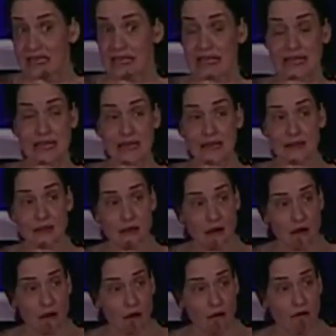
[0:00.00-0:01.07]
he didn't
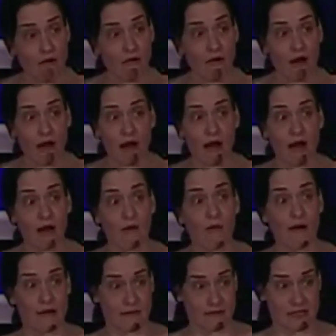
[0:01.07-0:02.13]
know uh,
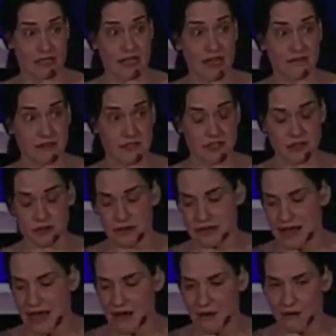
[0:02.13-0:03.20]
what he was going to have to do,
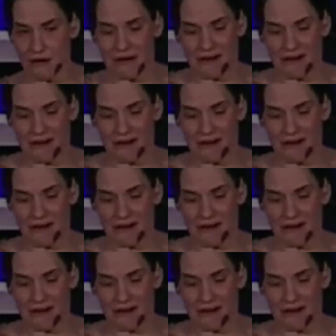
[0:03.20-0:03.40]
and that.